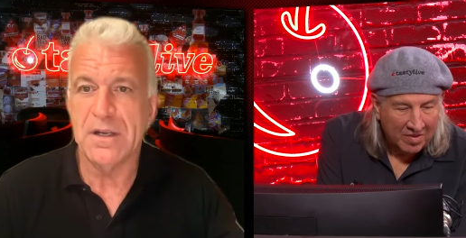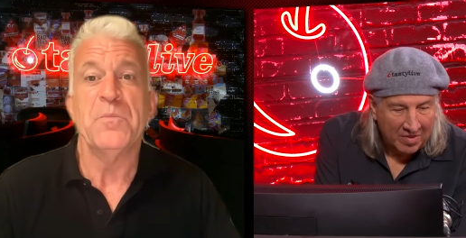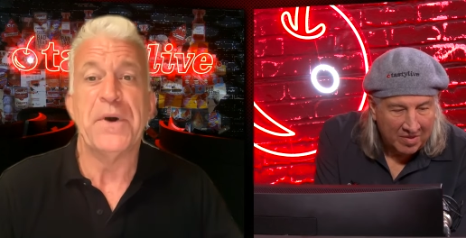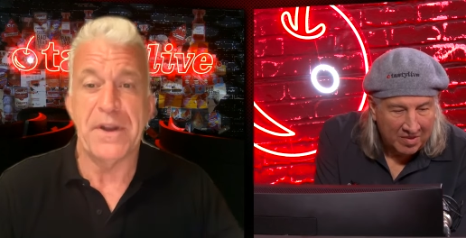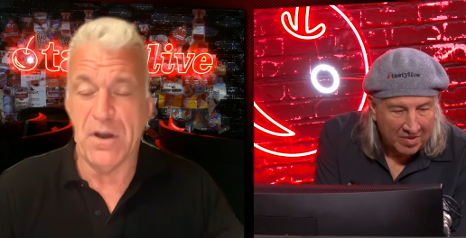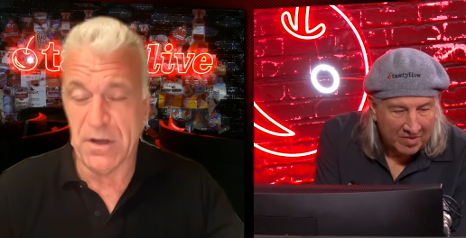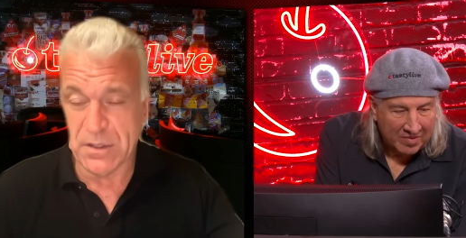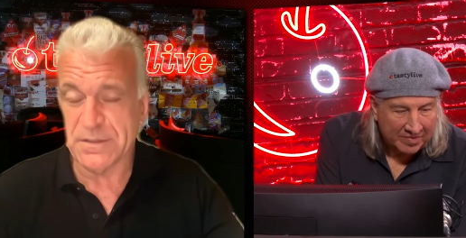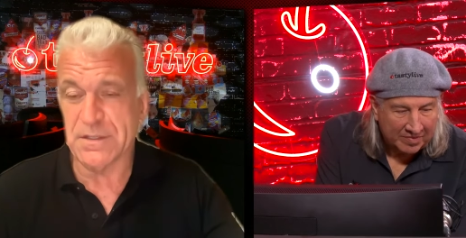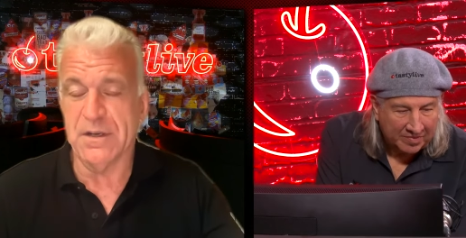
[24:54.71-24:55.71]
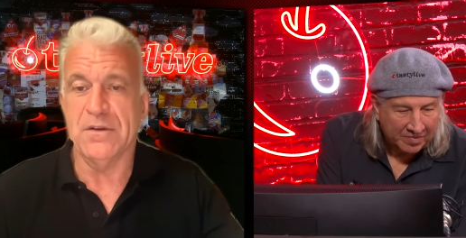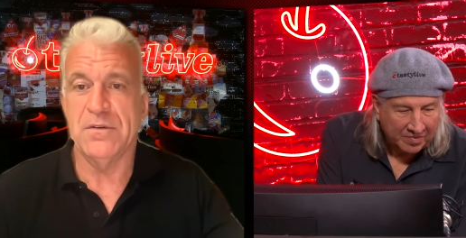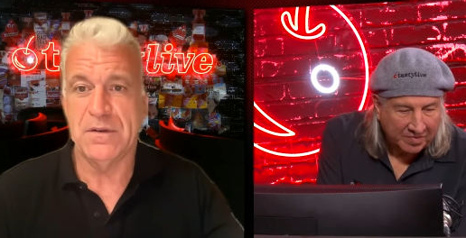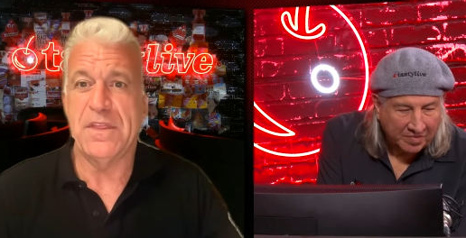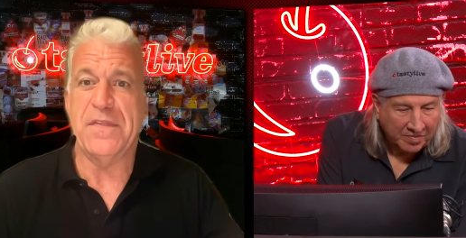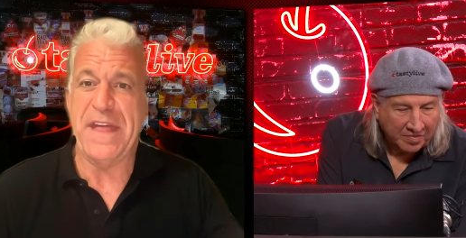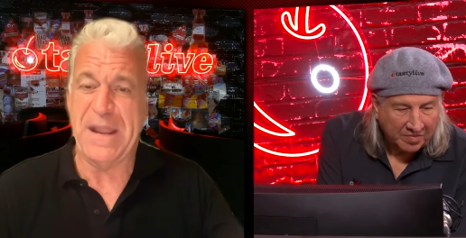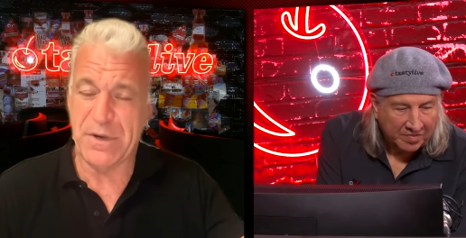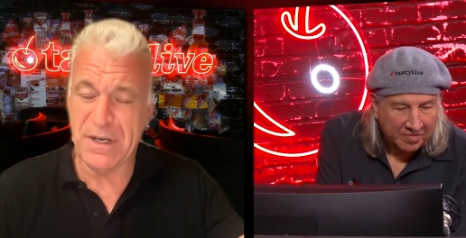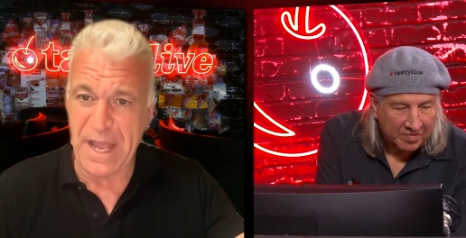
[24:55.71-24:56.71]
Speaker 1: but also that they
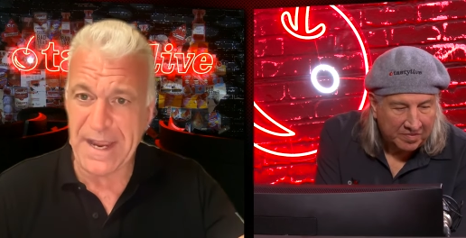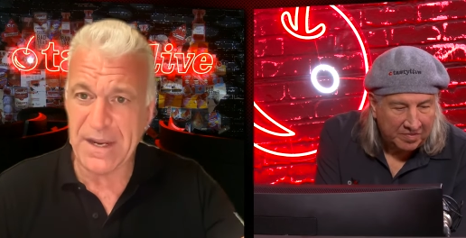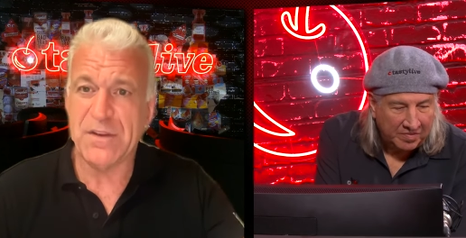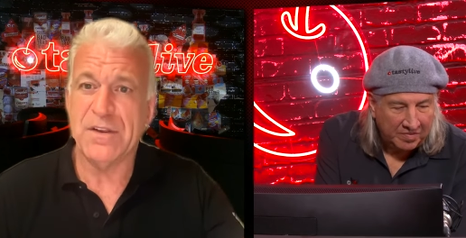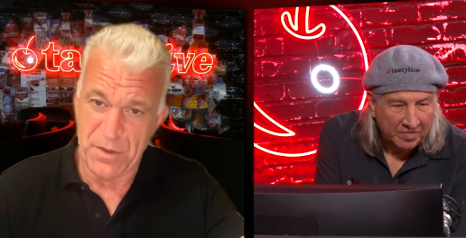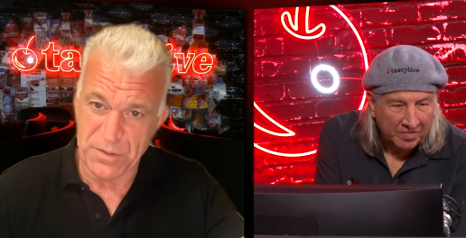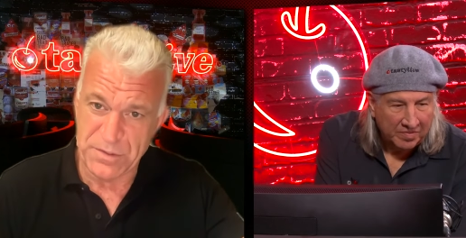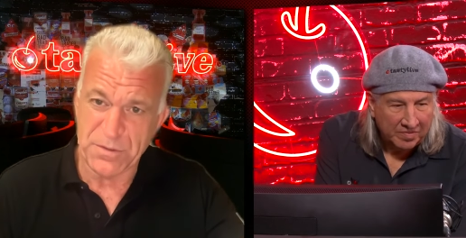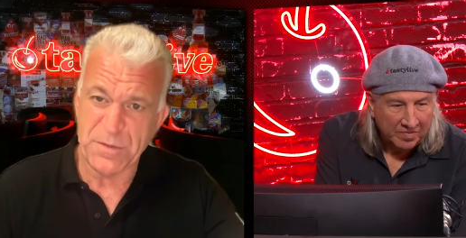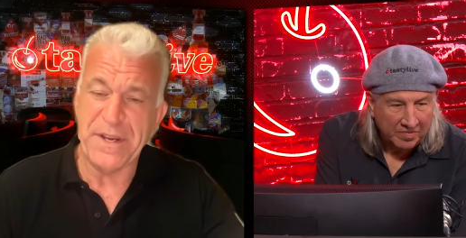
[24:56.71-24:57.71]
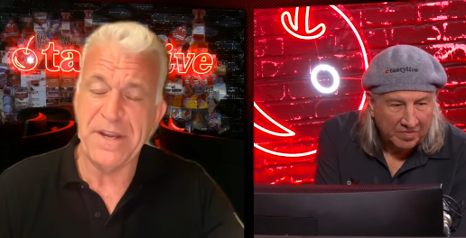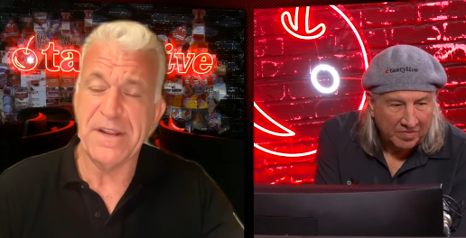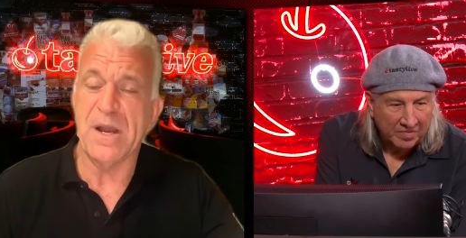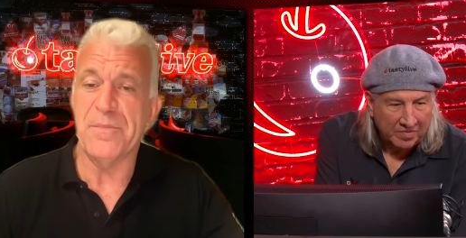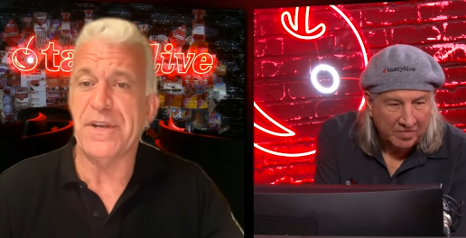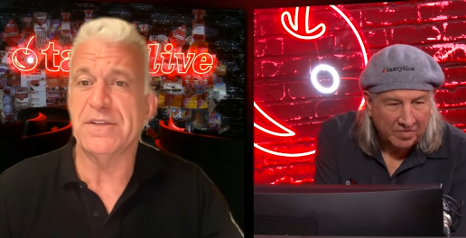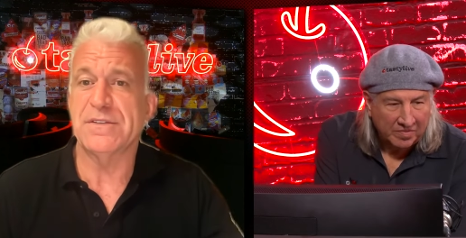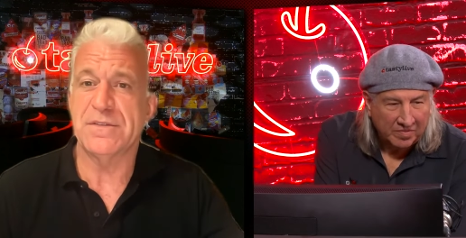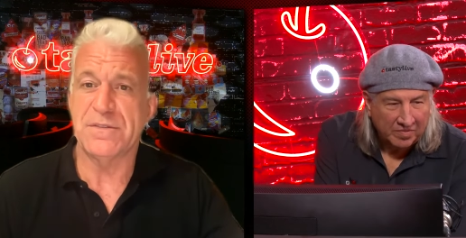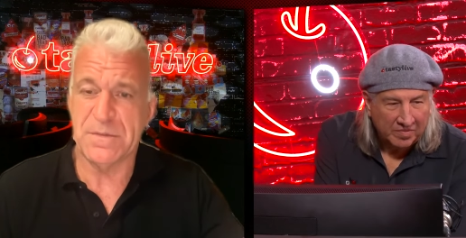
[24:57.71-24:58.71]
would like those social media companies
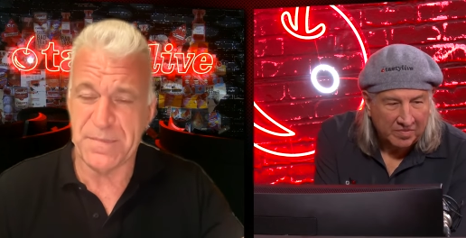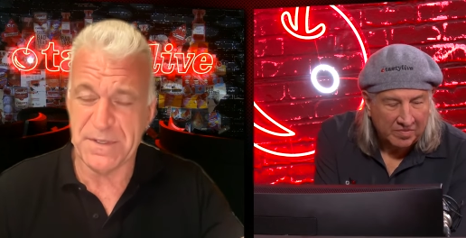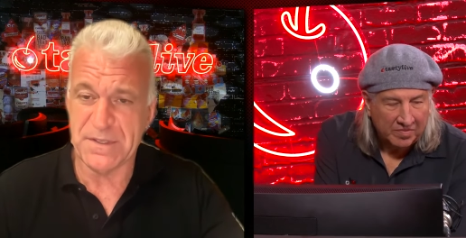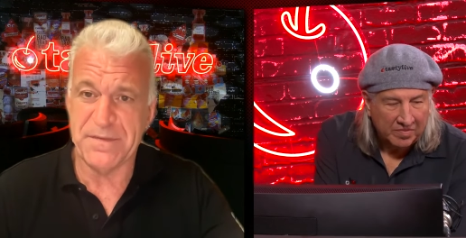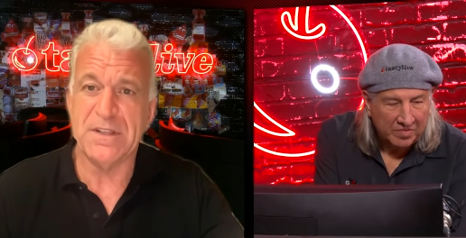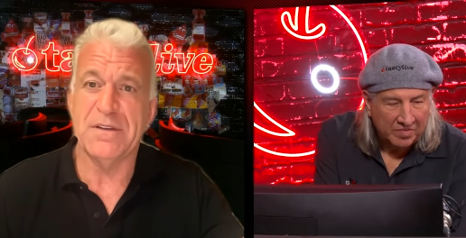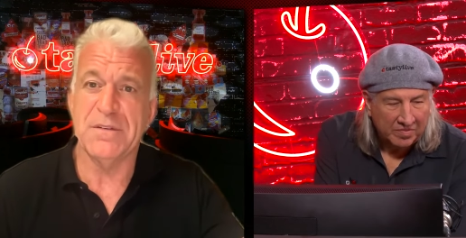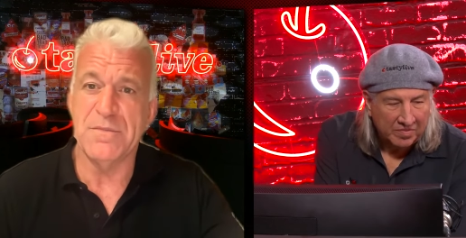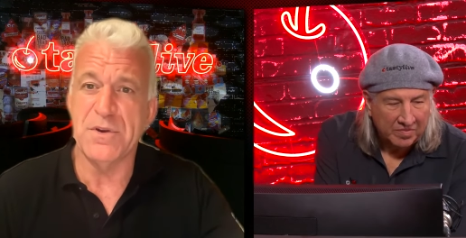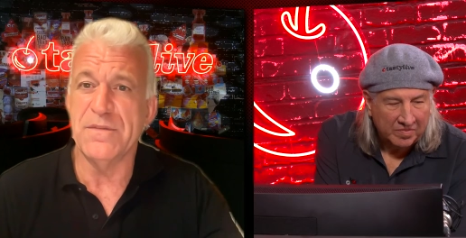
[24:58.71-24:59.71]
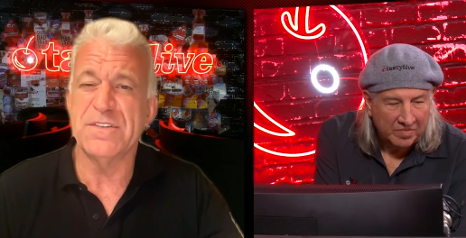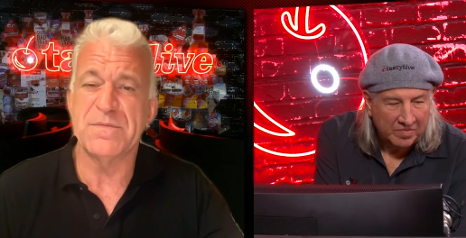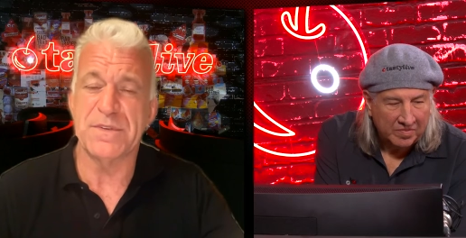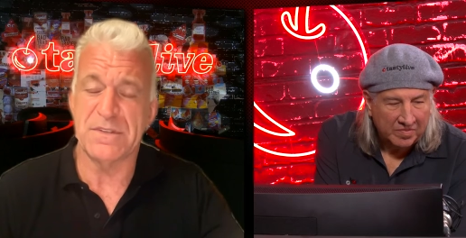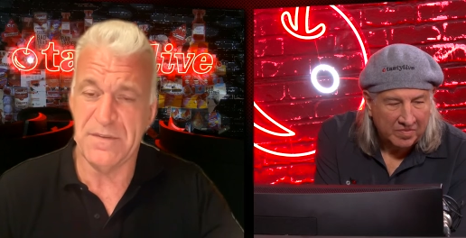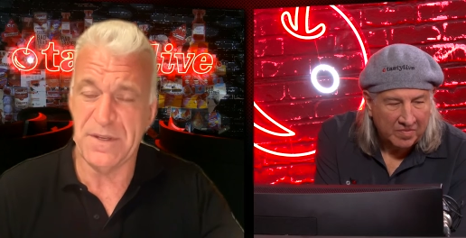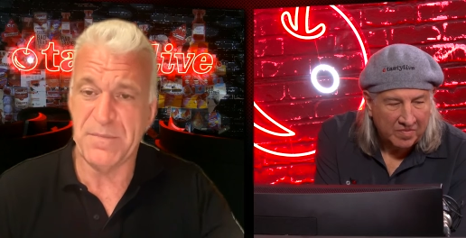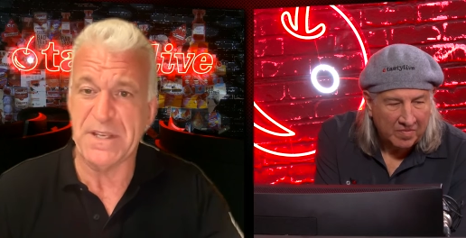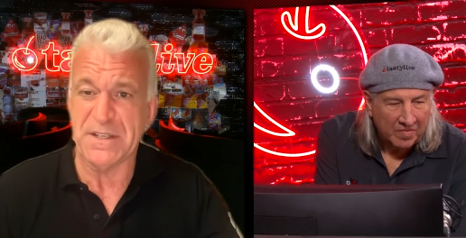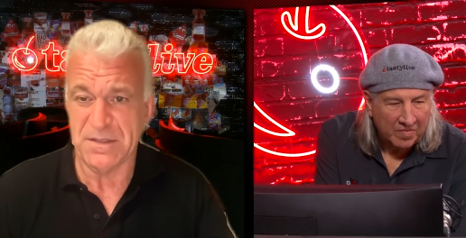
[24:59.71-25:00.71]
to specifically remove specific
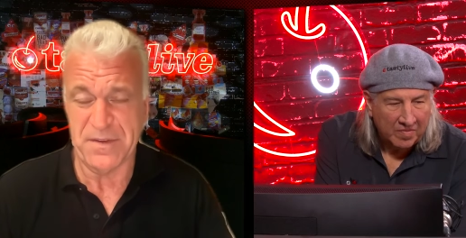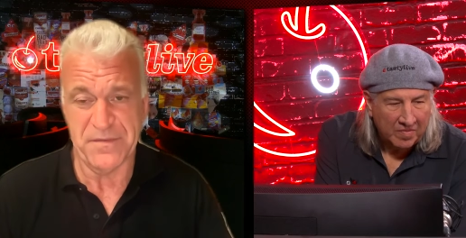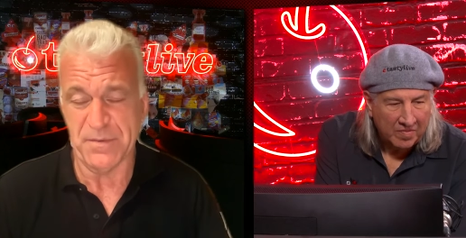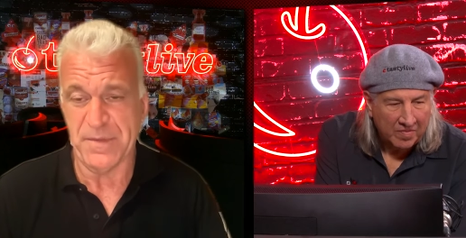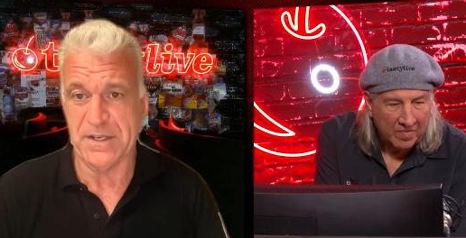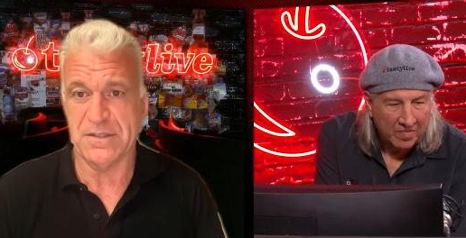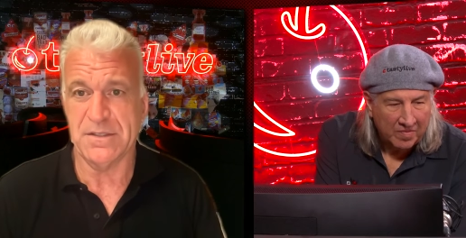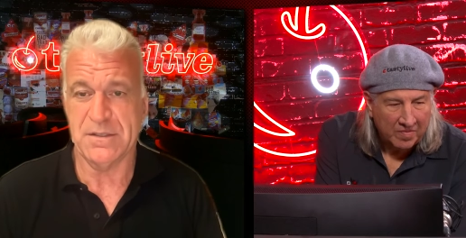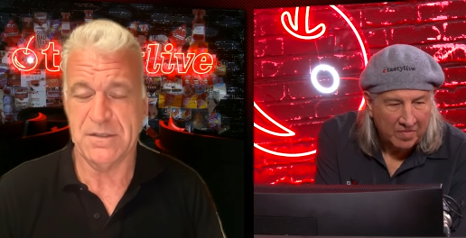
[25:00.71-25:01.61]
pieces of information.